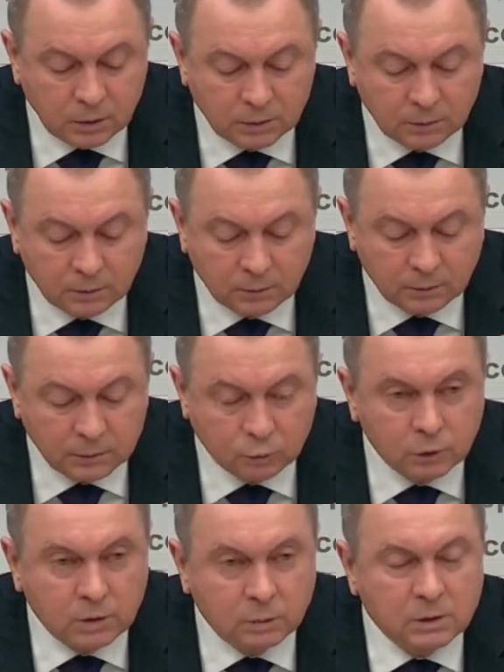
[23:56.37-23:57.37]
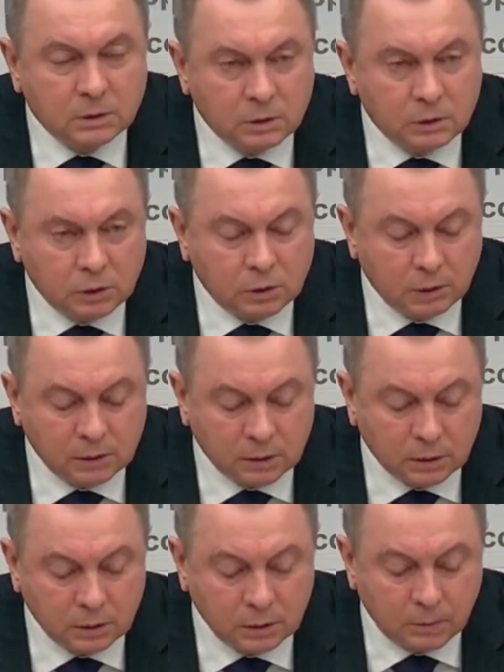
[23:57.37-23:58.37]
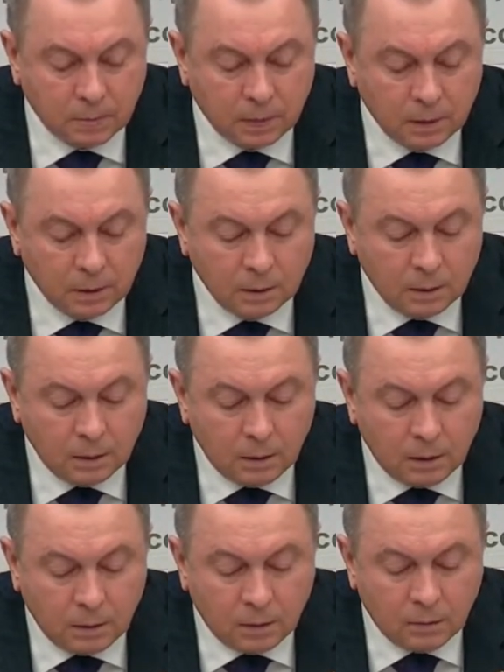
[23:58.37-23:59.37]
The growth in this sector